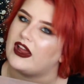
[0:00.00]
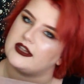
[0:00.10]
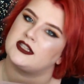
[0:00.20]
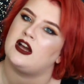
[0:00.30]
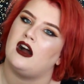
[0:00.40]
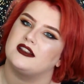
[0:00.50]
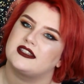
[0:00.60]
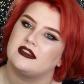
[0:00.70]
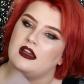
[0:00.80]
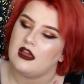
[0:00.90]

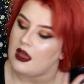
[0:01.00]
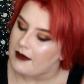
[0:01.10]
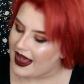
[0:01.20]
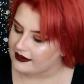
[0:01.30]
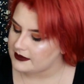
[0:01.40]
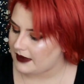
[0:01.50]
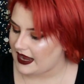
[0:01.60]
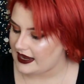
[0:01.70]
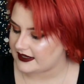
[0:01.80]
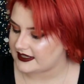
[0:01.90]
Renaissance palette by
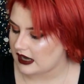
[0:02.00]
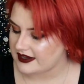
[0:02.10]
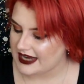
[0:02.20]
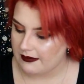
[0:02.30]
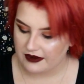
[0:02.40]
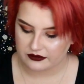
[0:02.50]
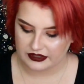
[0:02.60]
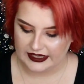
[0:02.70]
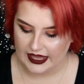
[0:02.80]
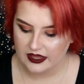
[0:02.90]
Anastasia
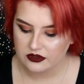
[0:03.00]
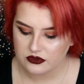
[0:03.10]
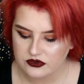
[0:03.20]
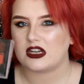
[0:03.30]
Beverly Hills.